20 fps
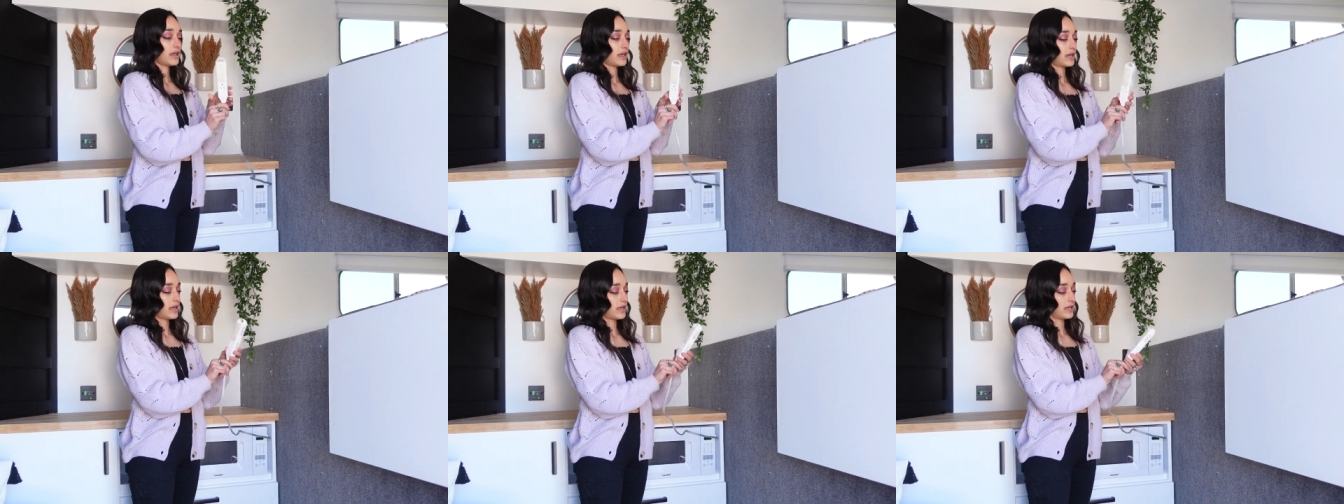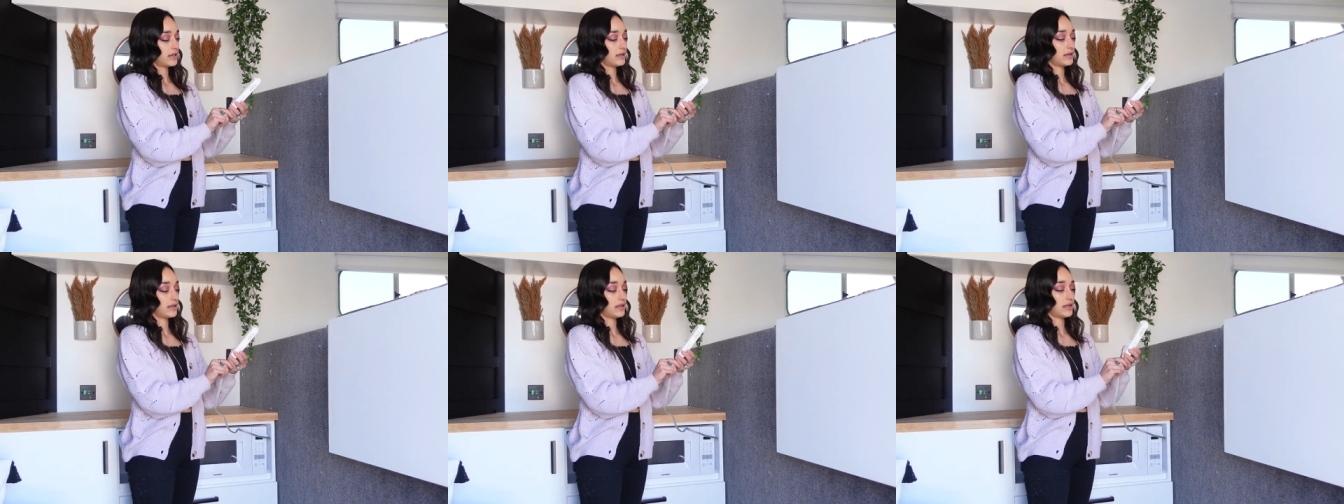
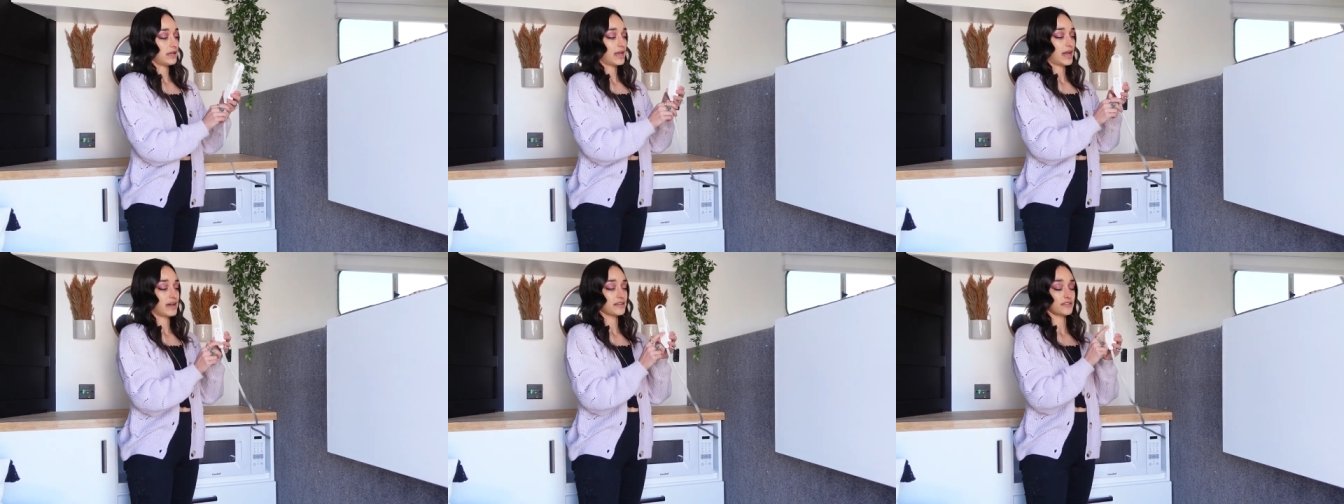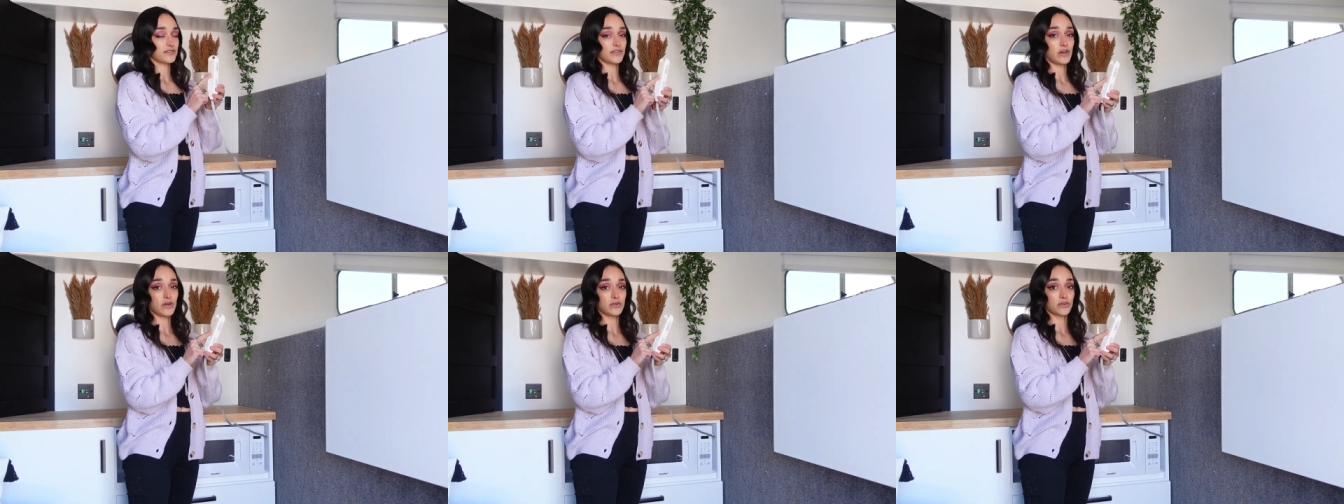and it
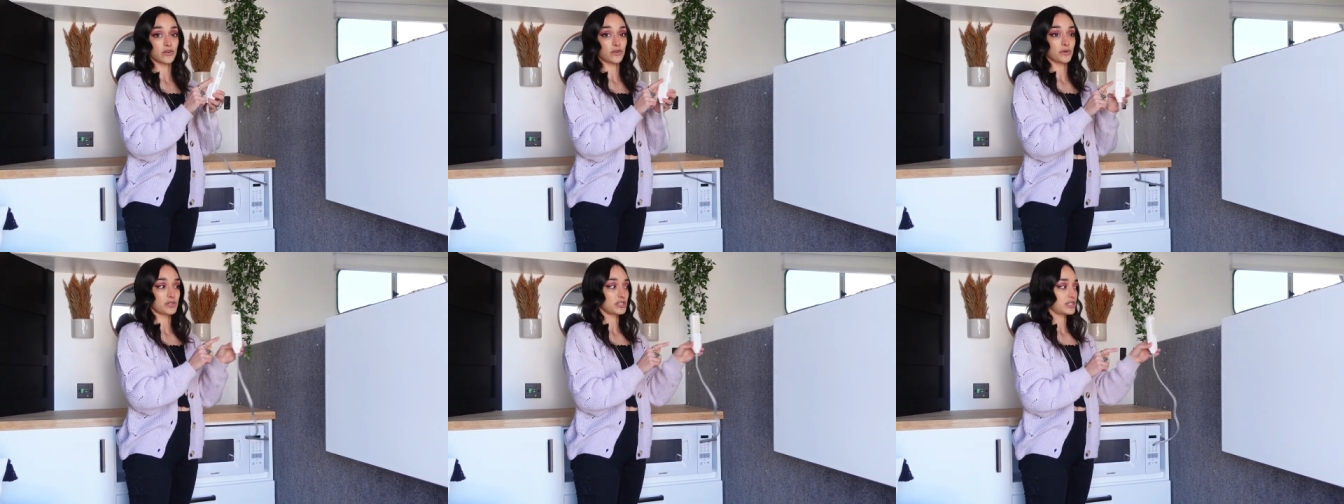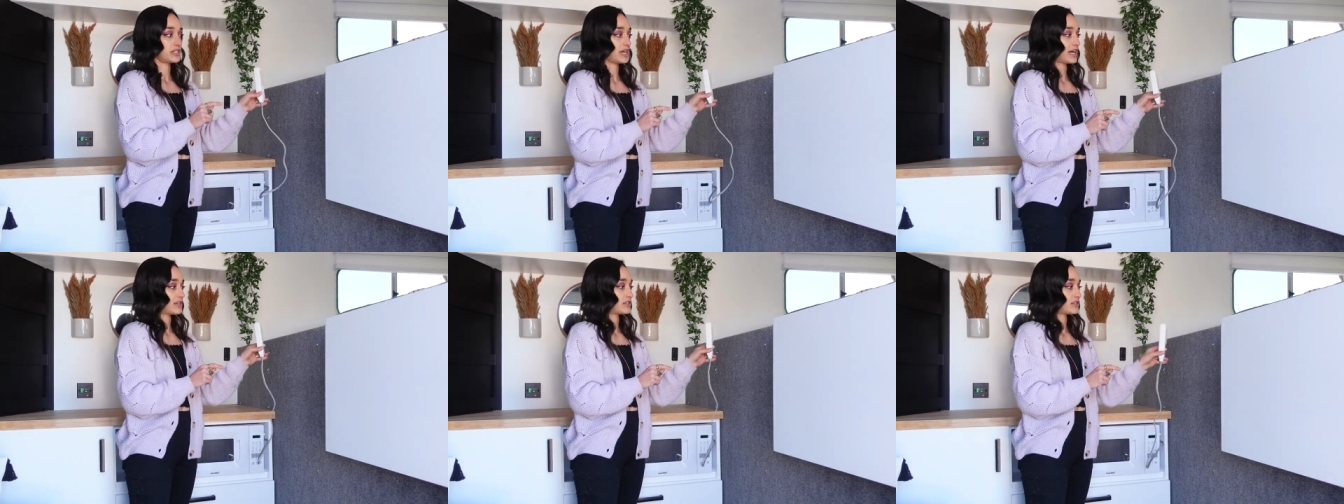has Velcro which
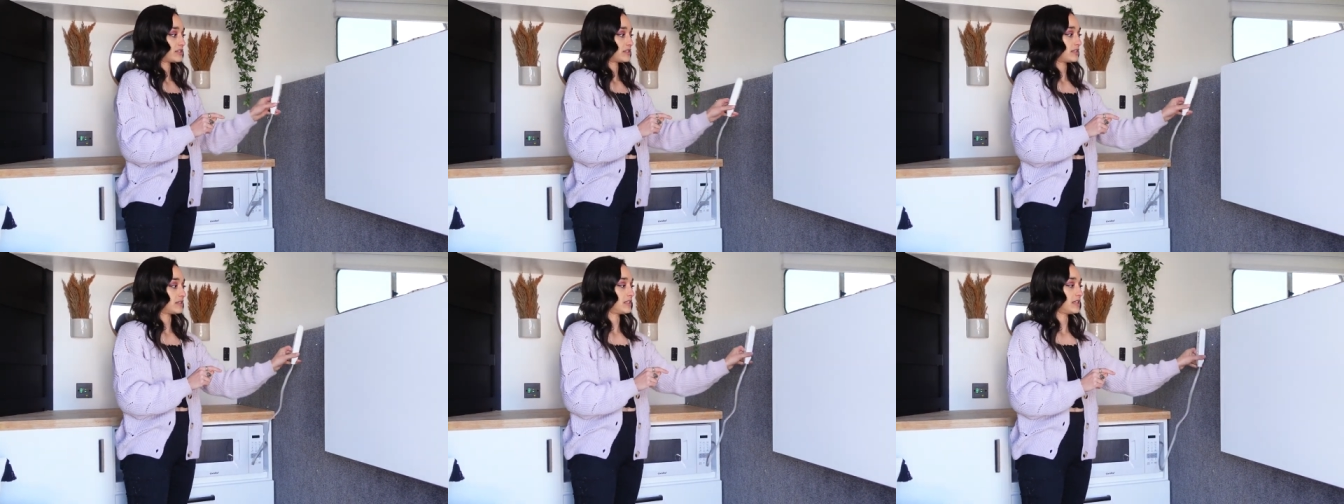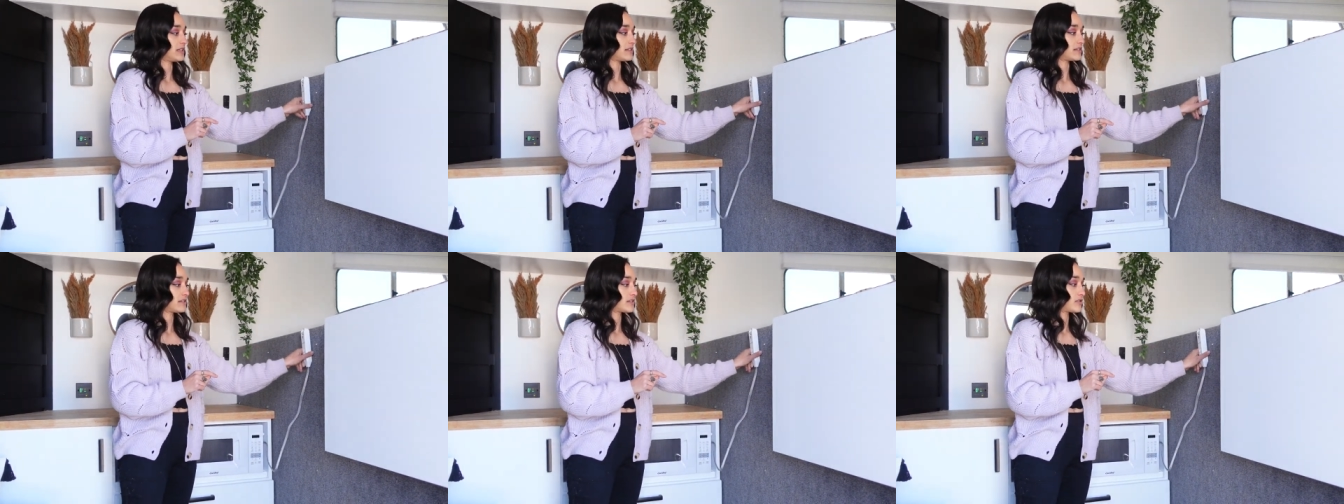attaches to
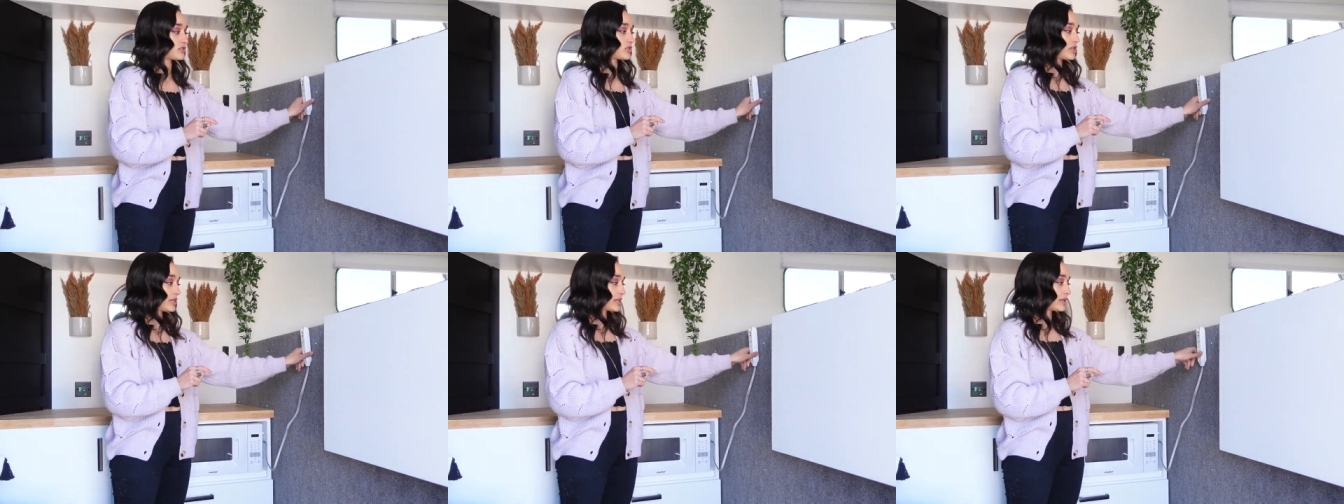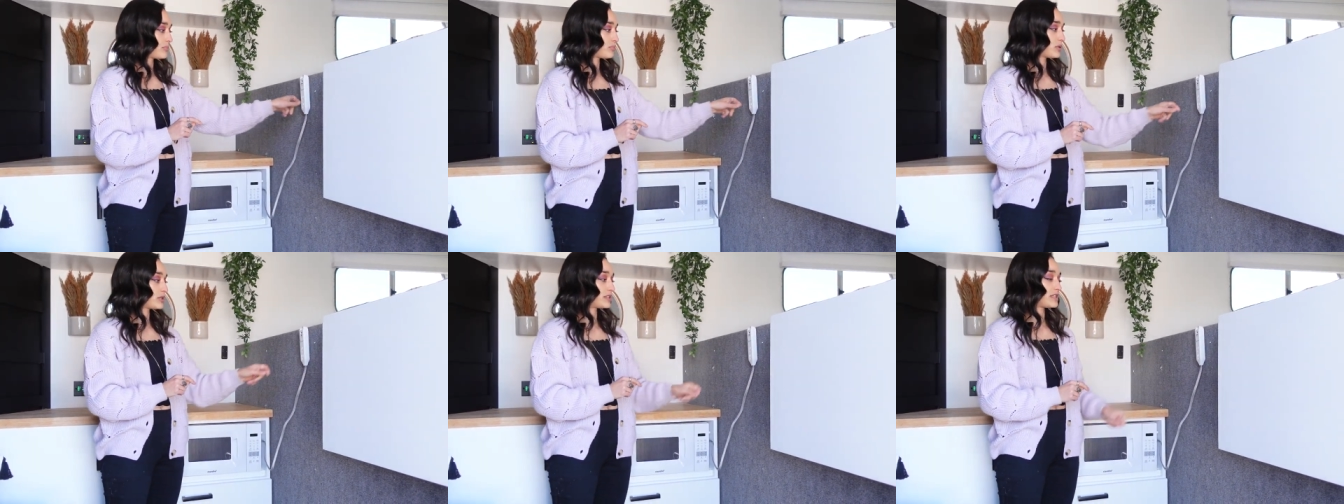this, so she
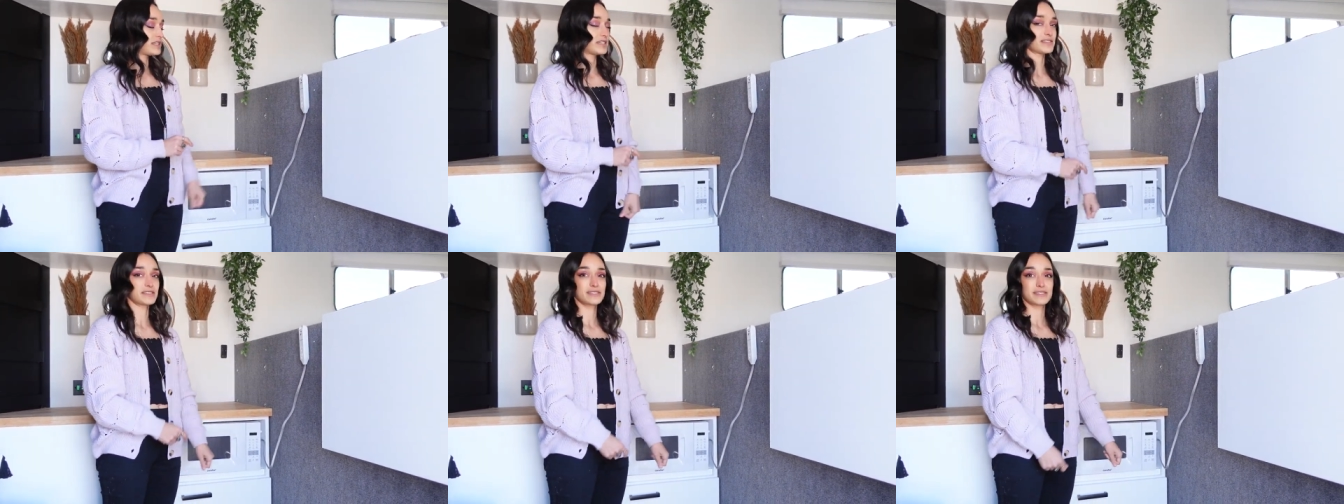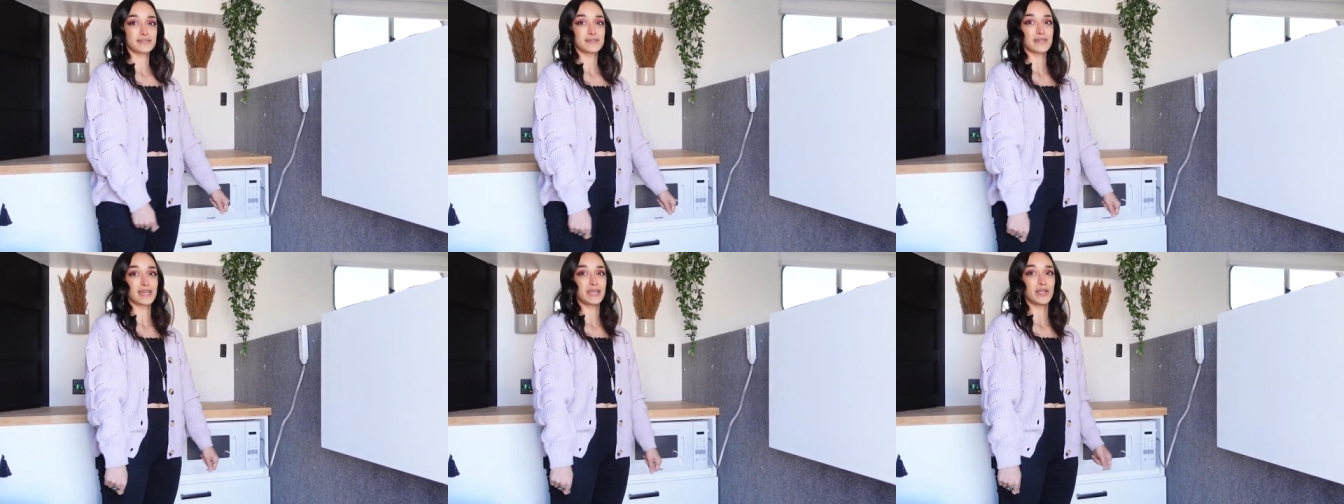can put
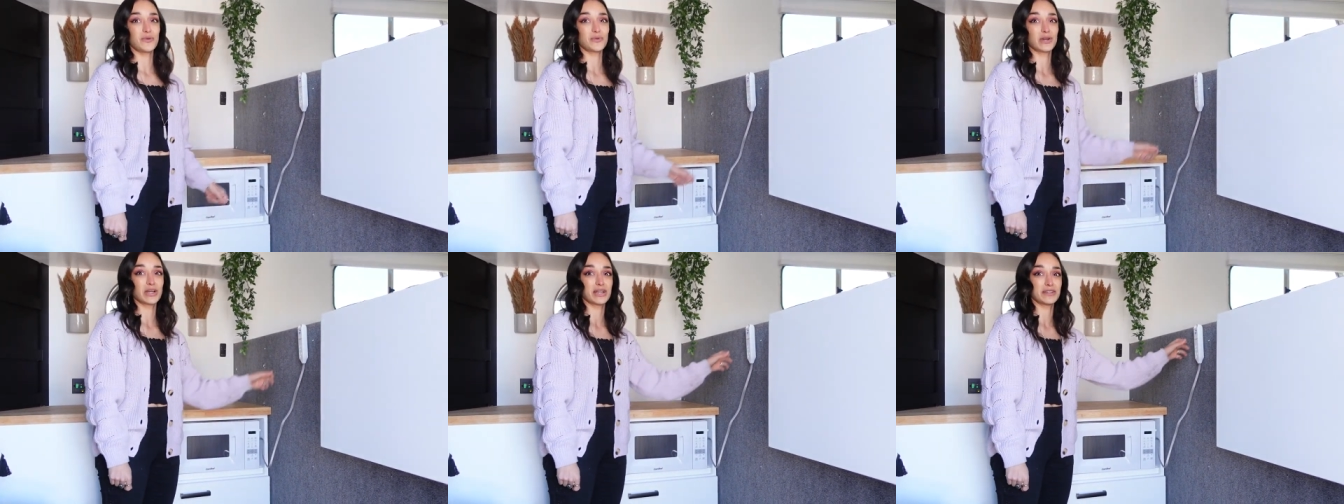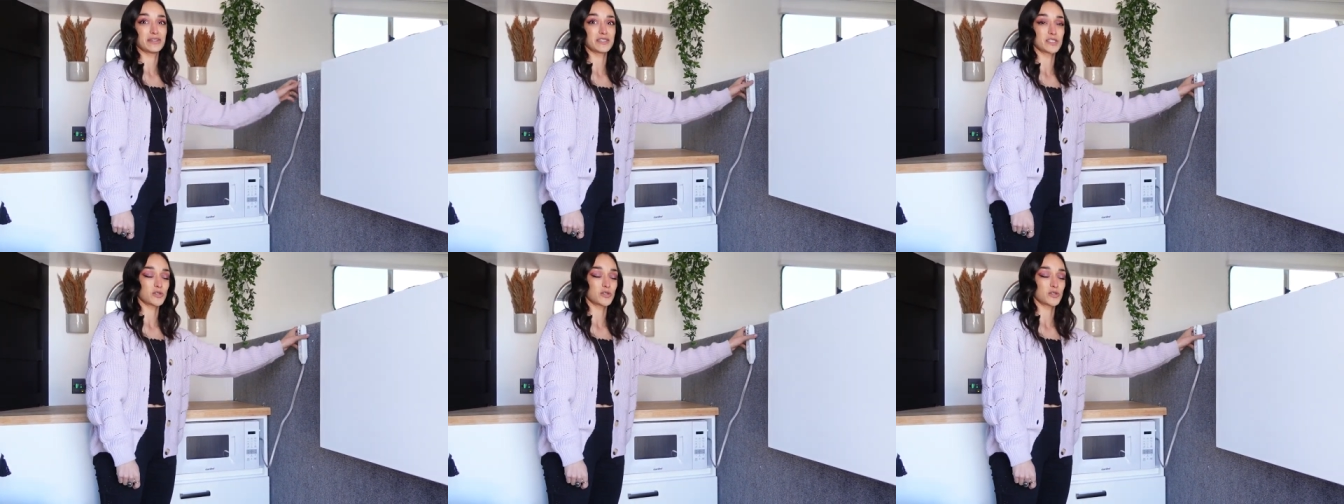this anywhere in the